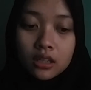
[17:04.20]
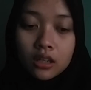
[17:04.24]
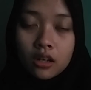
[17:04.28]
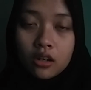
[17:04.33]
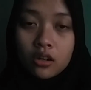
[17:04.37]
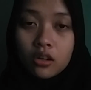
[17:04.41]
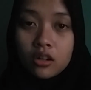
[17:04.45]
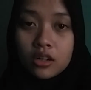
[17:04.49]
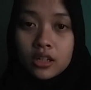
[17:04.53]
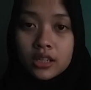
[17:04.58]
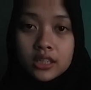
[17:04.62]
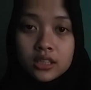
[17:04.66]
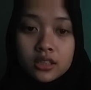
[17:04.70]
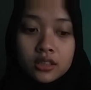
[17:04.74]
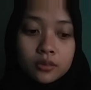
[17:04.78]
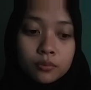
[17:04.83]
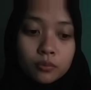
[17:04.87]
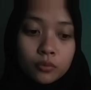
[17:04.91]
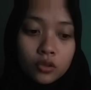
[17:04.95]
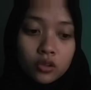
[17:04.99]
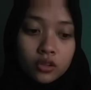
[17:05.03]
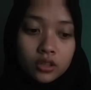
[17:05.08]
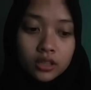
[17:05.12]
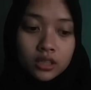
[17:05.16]
or in the
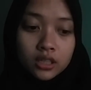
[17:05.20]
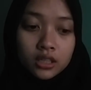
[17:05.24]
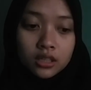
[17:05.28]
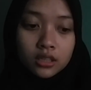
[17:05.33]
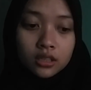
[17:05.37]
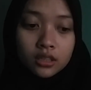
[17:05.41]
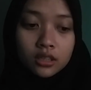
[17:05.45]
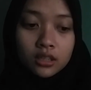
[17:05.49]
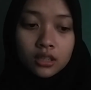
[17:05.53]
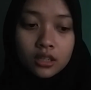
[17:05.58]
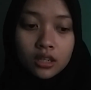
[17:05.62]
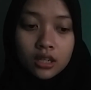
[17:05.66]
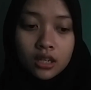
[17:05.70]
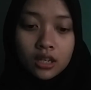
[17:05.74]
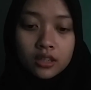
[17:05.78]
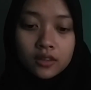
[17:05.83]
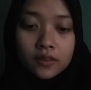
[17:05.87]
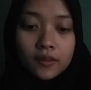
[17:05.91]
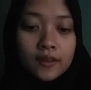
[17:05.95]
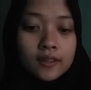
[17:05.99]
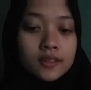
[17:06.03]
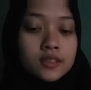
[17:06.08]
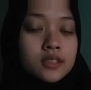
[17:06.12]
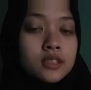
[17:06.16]
morning,
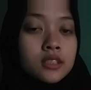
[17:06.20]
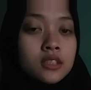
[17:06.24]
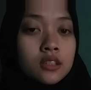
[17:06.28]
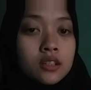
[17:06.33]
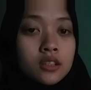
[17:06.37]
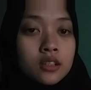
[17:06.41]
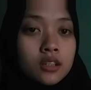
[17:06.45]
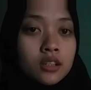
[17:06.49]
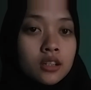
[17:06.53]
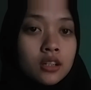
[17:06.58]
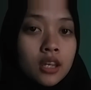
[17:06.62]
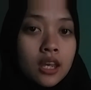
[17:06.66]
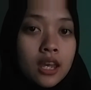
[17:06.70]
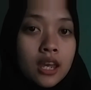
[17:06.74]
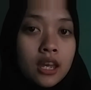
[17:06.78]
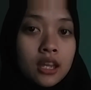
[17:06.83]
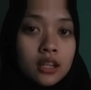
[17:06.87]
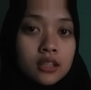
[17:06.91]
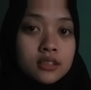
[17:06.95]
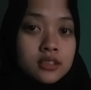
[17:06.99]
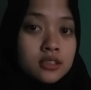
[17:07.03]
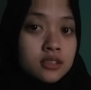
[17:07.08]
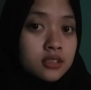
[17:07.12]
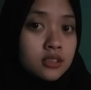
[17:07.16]
next year,
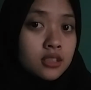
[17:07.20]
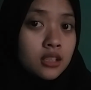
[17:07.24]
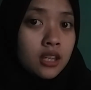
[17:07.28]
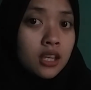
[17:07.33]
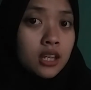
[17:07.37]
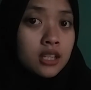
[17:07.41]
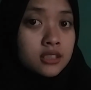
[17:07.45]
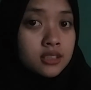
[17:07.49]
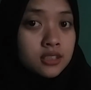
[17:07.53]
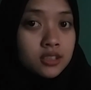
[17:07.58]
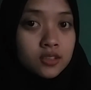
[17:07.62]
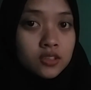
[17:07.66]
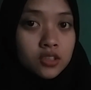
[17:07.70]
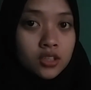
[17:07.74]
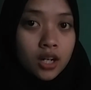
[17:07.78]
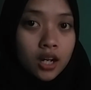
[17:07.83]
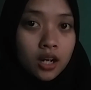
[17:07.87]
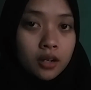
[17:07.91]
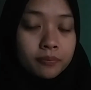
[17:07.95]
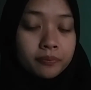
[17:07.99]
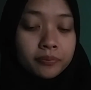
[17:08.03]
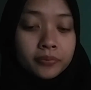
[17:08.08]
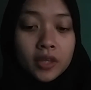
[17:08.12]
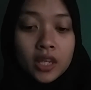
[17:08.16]
and etc.
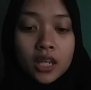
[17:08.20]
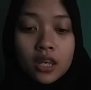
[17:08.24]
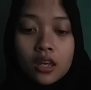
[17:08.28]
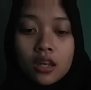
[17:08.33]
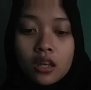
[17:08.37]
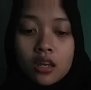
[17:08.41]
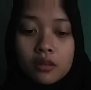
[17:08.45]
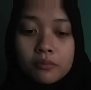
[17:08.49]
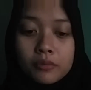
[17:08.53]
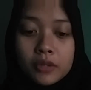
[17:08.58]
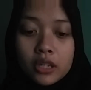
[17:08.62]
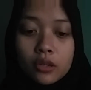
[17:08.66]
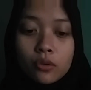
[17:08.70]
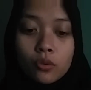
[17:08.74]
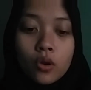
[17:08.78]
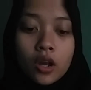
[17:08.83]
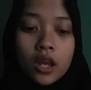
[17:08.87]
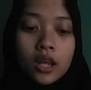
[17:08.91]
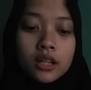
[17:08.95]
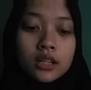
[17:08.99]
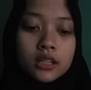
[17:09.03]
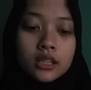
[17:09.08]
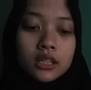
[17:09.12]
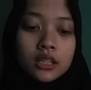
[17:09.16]

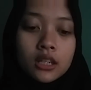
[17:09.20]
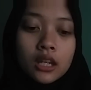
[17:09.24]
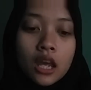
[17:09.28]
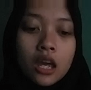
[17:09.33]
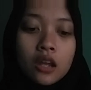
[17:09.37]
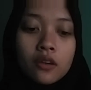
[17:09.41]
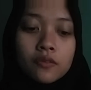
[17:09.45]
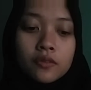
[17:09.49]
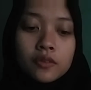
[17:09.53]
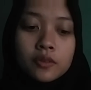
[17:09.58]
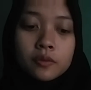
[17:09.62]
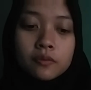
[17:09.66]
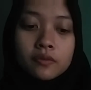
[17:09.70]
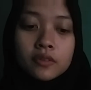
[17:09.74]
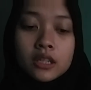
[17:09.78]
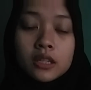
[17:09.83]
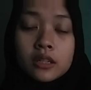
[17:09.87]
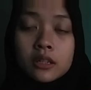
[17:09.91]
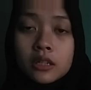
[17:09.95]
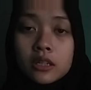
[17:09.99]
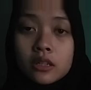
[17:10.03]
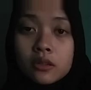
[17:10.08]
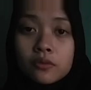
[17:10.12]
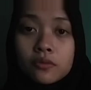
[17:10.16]
Meanwhile, in adverb
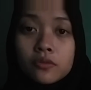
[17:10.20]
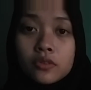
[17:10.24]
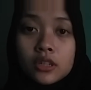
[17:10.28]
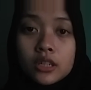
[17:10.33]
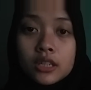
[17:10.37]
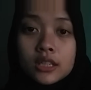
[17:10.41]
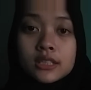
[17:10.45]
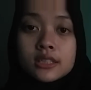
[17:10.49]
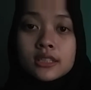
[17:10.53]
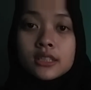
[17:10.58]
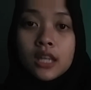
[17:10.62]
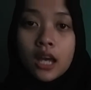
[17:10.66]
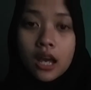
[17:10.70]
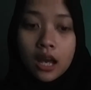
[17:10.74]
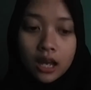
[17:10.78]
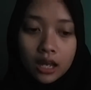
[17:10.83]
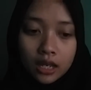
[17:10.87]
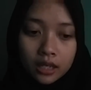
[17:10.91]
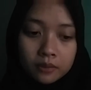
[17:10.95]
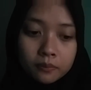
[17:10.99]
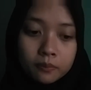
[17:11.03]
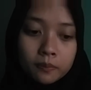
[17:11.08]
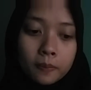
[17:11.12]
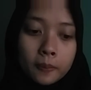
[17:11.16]
indefinite
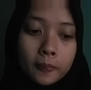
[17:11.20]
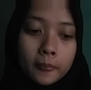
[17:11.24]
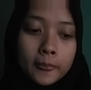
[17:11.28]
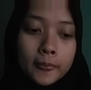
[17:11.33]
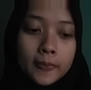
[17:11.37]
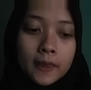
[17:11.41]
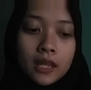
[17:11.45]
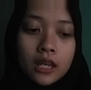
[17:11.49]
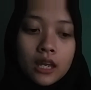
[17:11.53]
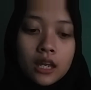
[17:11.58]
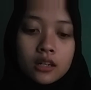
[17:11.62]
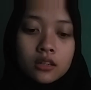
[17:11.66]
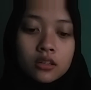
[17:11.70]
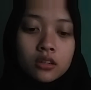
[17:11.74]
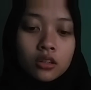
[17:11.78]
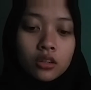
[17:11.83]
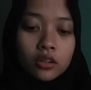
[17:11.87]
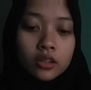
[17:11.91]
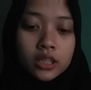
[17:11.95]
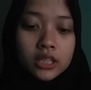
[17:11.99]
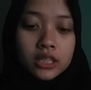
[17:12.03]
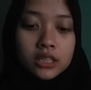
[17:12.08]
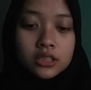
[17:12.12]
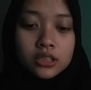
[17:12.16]
time, the
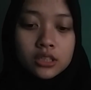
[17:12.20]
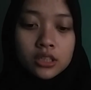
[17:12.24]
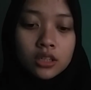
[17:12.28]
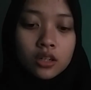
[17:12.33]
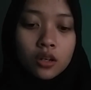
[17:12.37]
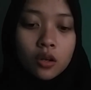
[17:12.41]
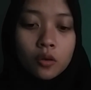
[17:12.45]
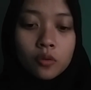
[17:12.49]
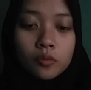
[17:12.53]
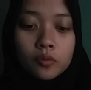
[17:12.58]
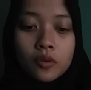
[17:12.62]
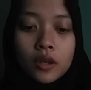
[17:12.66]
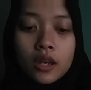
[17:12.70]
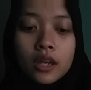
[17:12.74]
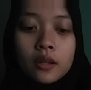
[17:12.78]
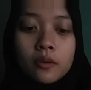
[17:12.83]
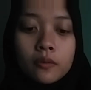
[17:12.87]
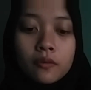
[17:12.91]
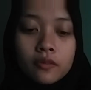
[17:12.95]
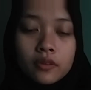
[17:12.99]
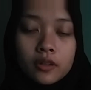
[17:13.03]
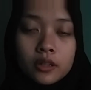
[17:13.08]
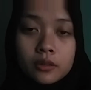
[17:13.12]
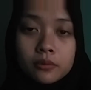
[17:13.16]
location of
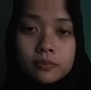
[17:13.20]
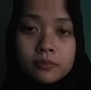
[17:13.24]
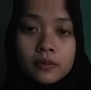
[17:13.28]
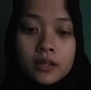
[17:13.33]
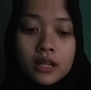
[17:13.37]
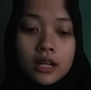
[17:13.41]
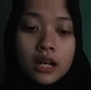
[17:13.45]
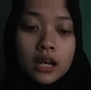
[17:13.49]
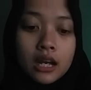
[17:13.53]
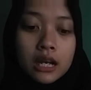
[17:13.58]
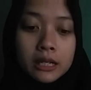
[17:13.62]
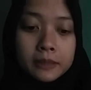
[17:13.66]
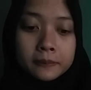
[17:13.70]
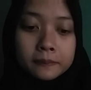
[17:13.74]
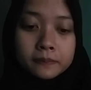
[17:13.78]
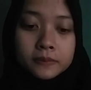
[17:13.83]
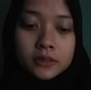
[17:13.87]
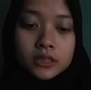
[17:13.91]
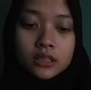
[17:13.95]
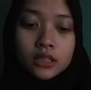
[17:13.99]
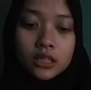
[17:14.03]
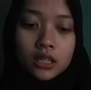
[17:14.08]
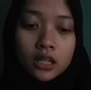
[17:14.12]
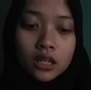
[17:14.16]
adverb
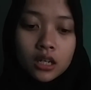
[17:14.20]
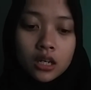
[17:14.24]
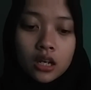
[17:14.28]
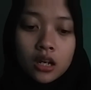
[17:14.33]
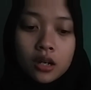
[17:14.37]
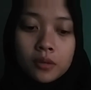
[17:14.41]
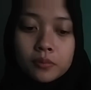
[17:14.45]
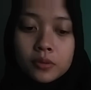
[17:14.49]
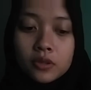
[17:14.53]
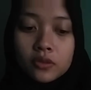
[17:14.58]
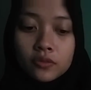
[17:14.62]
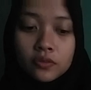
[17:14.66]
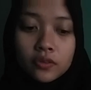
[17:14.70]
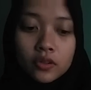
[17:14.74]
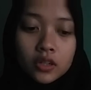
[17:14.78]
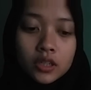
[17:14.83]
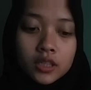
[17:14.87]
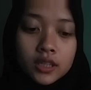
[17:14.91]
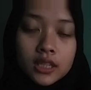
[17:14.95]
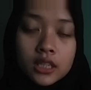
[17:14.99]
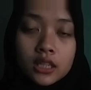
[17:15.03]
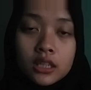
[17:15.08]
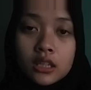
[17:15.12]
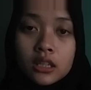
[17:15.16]
comes before
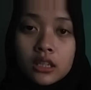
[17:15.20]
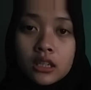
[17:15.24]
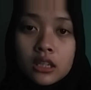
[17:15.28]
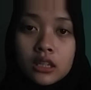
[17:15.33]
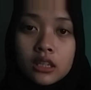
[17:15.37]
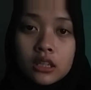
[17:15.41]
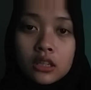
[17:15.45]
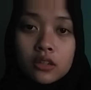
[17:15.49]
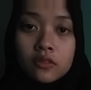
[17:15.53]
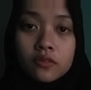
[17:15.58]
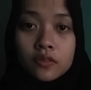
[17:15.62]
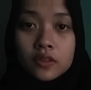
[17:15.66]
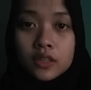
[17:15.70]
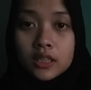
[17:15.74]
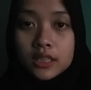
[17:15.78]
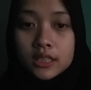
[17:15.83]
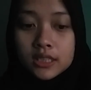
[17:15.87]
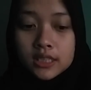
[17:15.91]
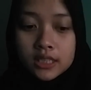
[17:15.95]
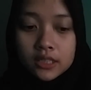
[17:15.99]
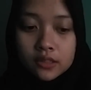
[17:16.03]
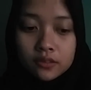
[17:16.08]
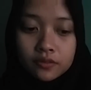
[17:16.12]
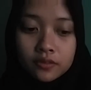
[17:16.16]
the
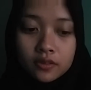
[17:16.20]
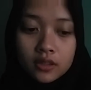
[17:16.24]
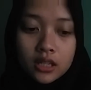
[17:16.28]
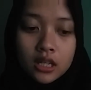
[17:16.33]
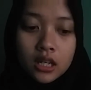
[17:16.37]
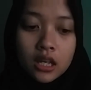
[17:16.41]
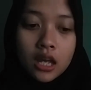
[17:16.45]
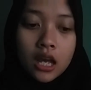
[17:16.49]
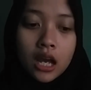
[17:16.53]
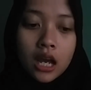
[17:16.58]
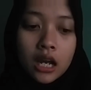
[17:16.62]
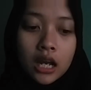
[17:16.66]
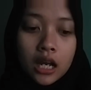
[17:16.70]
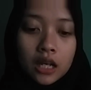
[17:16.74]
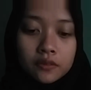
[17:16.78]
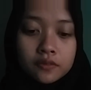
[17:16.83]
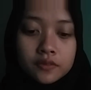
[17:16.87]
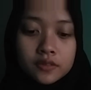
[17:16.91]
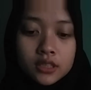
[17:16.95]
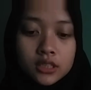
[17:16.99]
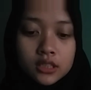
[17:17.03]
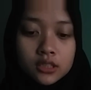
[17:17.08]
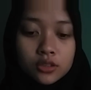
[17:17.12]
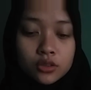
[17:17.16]
infinitive,
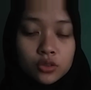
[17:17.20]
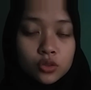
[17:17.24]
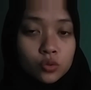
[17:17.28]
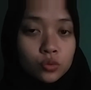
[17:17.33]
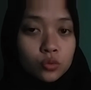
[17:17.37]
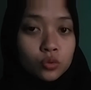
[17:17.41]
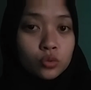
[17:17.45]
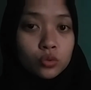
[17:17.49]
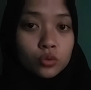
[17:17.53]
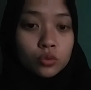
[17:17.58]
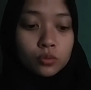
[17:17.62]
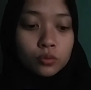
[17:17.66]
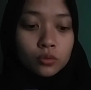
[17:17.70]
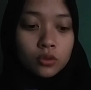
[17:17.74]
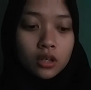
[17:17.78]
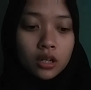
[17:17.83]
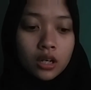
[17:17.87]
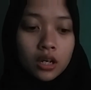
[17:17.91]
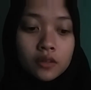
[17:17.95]
after to